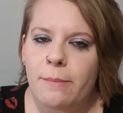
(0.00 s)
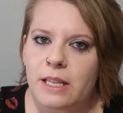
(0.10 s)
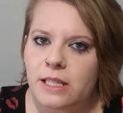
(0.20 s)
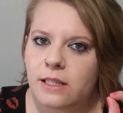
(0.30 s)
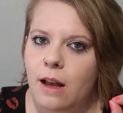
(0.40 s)

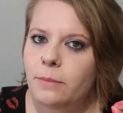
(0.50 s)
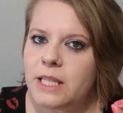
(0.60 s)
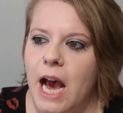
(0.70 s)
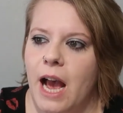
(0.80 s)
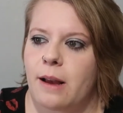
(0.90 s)
but
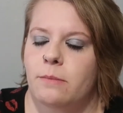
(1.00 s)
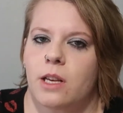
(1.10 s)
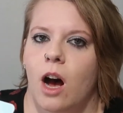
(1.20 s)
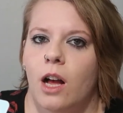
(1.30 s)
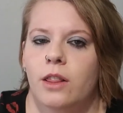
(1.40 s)
sometimes
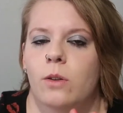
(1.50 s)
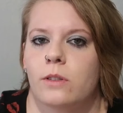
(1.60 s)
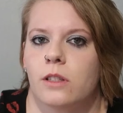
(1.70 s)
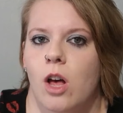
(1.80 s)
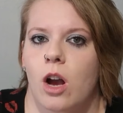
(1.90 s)
on
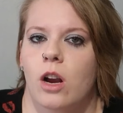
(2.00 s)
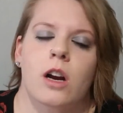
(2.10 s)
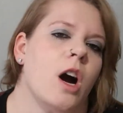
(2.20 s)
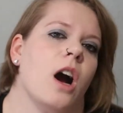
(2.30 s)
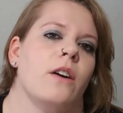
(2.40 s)
those
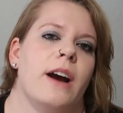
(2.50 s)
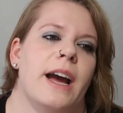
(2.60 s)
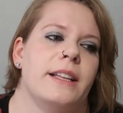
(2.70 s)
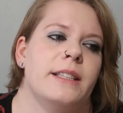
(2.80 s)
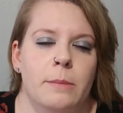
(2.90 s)
longer car
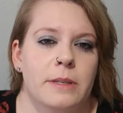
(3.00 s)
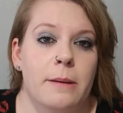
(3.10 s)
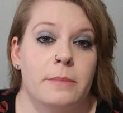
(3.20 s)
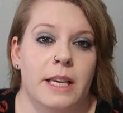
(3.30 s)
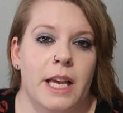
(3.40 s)
rides,
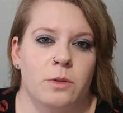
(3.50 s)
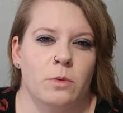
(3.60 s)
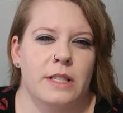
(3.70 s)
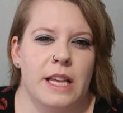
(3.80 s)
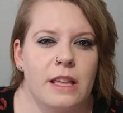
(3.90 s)
sometimes the kids
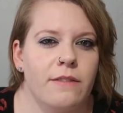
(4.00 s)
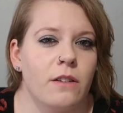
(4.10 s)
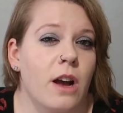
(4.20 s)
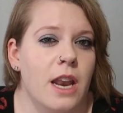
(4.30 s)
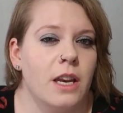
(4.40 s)
will say they
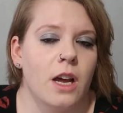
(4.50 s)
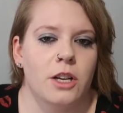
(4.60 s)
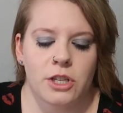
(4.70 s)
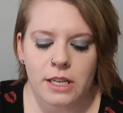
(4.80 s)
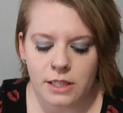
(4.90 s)
feel kind of
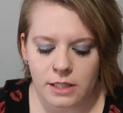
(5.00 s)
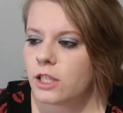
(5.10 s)
nauseous.